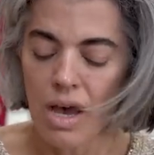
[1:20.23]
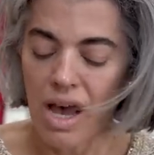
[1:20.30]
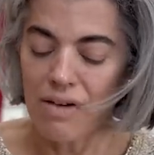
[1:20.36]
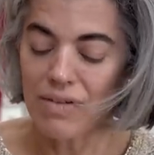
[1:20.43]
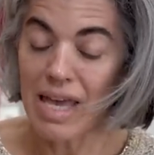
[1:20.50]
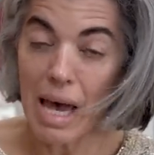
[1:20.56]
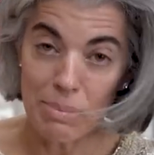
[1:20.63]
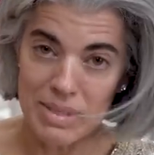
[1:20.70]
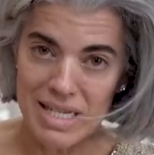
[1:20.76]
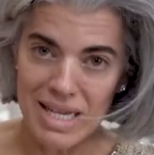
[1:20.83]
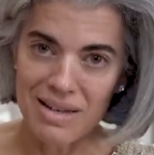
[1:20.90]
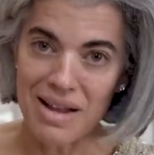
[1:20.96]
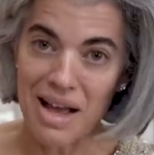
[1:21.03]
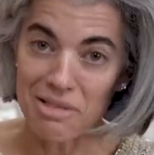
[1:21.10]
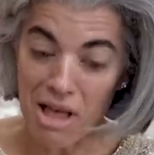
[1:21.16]
I've kept
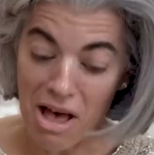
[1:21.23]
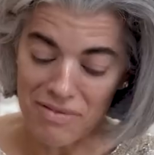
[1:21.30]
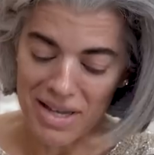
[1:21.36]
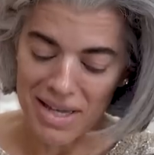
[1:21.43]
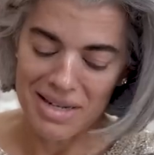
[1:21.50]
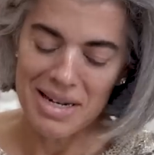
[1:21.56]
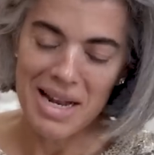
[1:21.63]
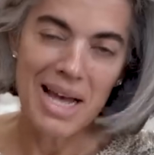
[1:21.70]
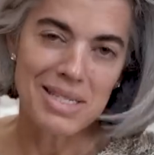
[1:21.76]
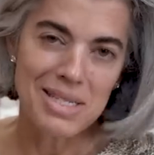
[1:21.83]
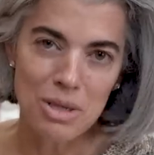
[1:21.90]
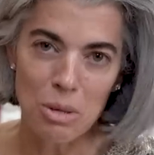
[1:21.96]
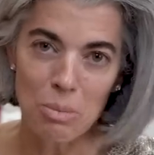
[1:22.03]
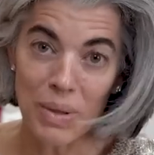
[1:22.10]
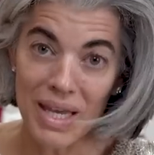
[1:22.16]
it. I love it. It has a
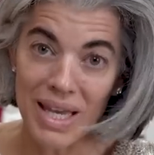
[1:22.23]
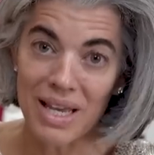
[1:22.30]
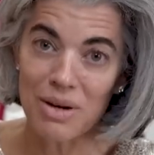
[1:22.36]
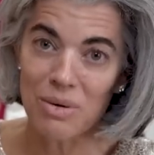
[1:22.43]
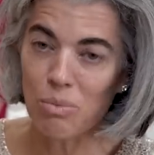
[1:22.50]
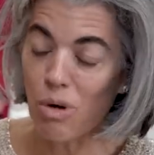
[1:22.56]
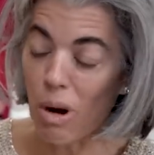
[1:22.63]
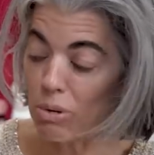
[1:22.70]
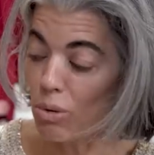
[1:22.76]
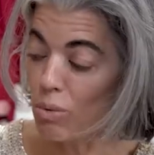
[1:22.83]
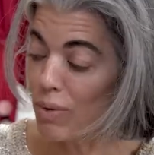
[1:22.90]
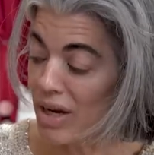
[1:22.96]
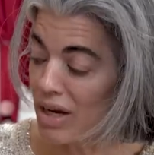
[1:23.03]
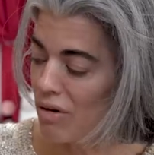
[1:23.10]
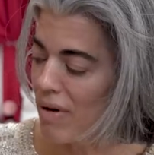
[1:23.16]
little pink rubber
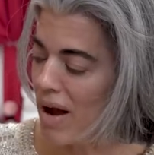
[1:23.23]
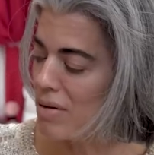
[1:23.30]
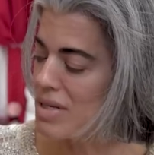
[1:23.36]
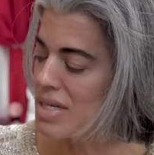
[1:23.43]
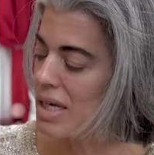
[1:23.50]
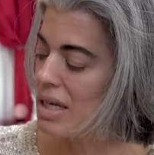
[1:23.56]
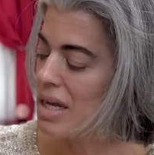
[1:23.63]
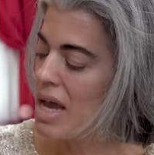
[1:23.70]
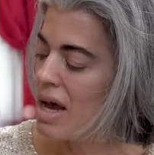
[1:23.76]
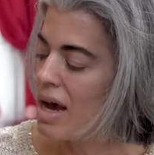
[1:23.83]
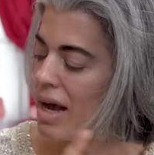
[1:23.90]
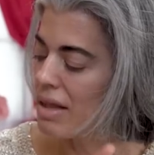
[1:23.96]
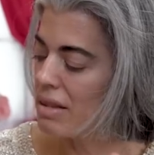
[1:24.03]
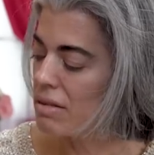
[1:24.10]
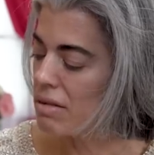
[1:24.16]
ring around it.
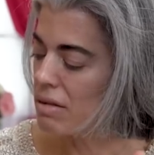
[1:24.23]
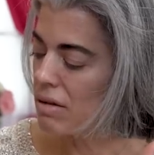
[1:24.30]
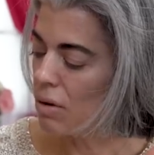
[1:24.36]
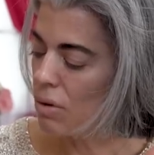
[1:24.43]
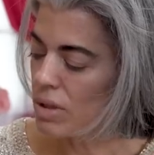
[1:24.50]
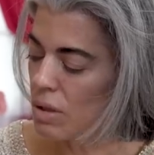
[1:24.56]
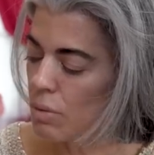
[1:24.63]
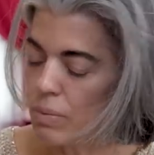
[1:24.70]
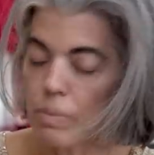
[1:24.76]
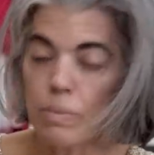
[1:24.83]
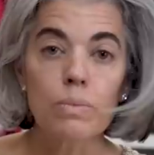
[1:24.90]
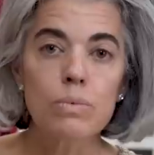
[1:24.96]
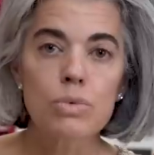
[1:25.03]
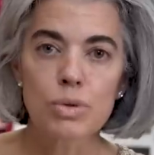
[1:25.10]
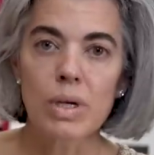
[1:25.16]
I only
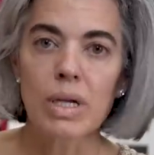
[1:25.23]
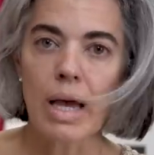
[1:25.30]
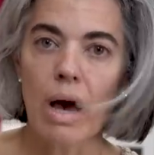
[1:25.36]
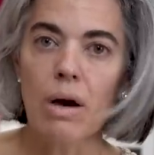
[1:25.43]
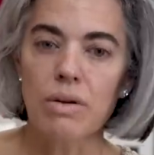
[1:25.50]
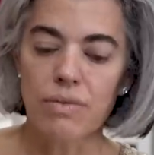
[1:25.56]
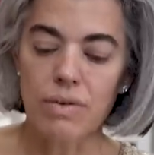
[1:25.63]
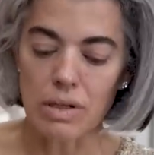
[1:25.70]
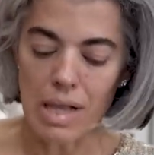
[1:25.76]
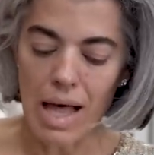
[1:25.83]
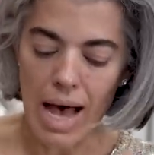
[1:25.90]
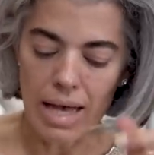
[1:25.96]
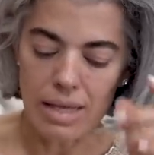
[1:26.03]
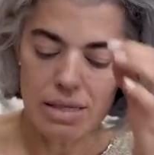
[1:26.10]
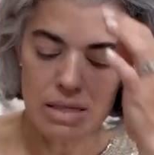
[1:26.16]
drink out of
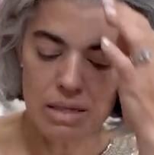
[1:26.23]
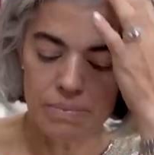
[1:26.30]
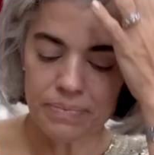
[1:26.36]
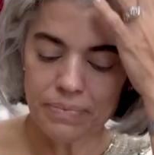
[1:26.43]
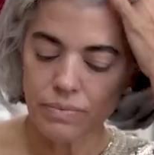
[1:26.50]
glass.